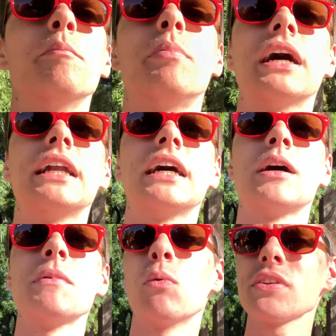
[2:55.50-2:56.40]
but
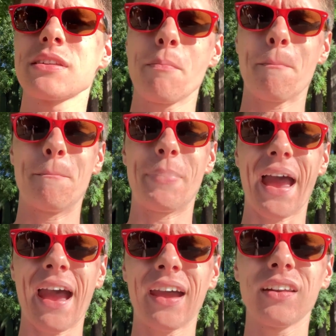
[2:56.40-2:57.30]
it wasn't
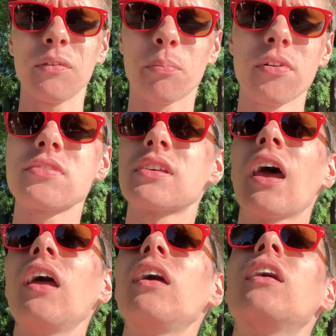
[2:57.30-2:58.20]
bad per se.